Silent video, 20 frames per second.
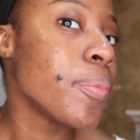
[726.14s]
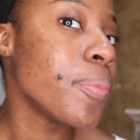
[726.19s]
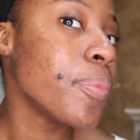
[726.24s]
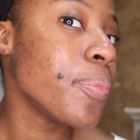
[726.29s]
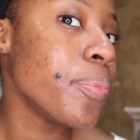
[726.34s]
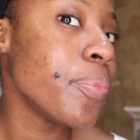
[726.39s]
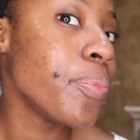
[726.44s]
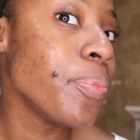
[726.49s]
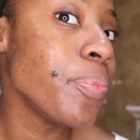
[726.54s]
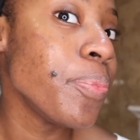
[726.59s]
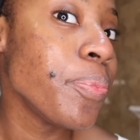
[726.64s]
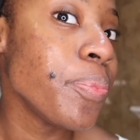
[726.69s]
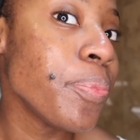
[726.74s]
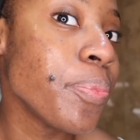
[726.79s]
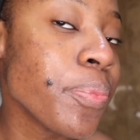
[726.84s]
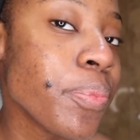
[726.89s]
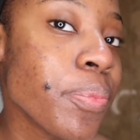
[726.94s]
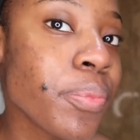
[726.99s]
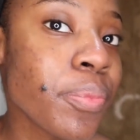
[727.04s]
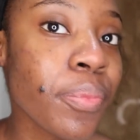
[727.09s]

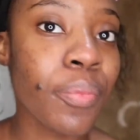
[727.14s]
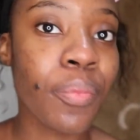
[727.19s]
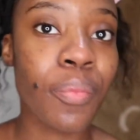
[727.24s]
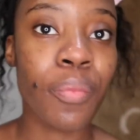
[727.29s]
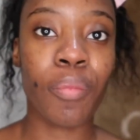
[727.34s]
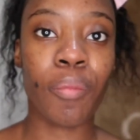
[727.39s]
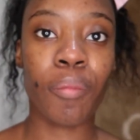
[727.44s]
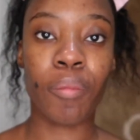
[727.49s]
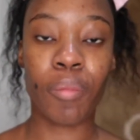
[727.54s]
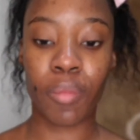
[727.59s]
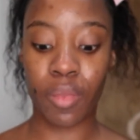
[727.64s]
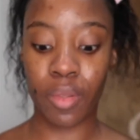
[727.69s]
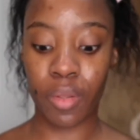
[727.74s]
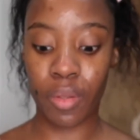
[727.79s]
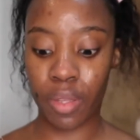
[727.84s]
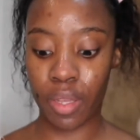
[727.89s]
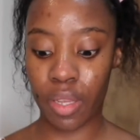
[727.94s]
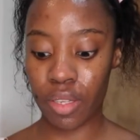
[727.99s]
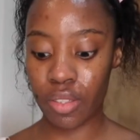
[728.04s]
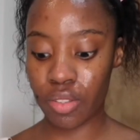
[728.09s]

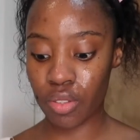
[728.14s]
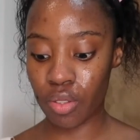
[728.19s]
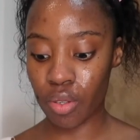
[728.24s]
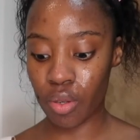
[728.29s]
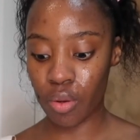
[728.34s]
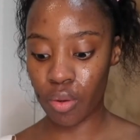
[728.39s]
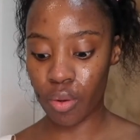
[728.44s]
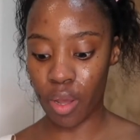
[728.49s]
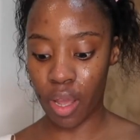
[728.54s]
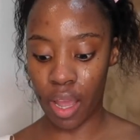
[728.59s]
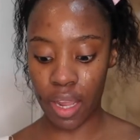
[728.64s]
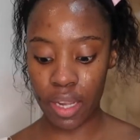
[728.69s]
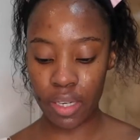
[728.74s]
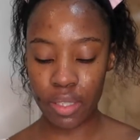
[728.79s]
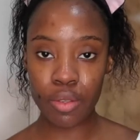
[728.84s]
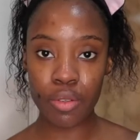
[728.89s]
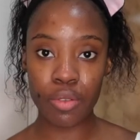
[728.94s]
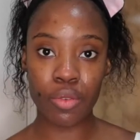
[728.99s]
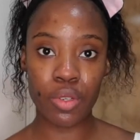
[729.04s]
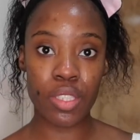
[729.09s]
Okay, so I
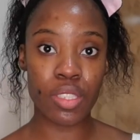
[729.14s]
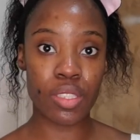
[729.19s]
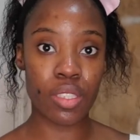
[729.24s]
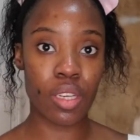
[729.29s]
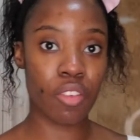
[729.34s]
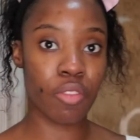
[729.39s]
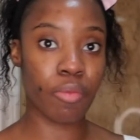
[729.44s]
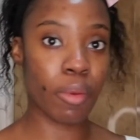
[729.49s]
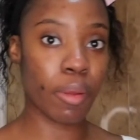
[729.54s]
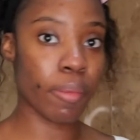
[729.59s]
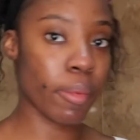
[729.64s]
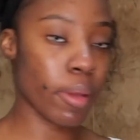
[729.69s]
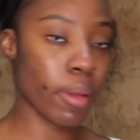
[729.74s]
don't rinse off my